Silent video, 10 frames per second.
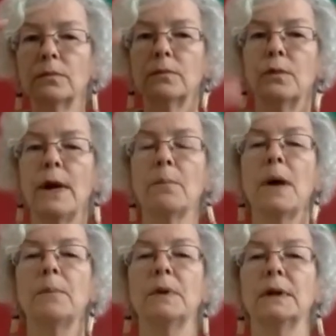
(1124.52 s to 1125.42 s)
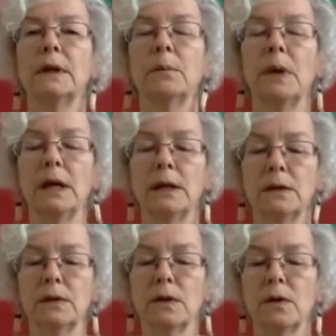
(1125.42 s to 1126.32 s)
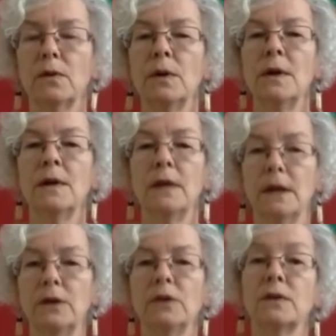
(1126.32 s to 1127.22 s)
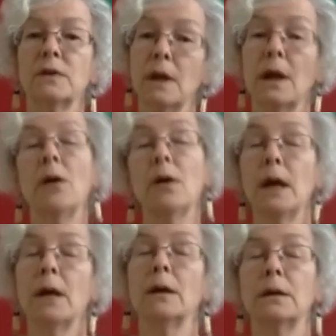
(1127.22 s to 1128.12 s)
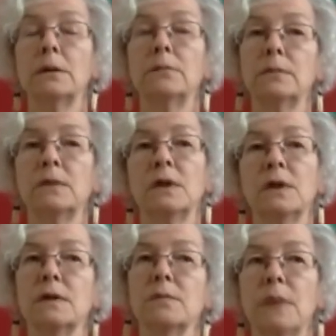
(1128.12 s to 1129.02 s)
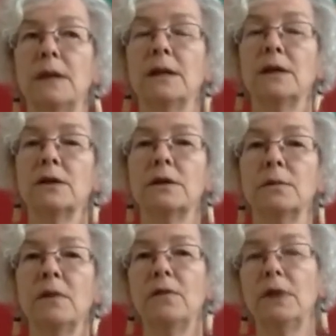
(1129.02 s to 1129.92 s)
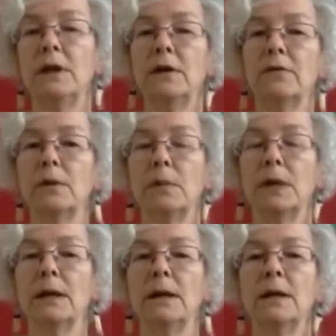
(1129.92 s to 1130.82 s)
ramp up a little bit. And so that you just think, okay, I'm going to just pay attention to my feet here for a minute.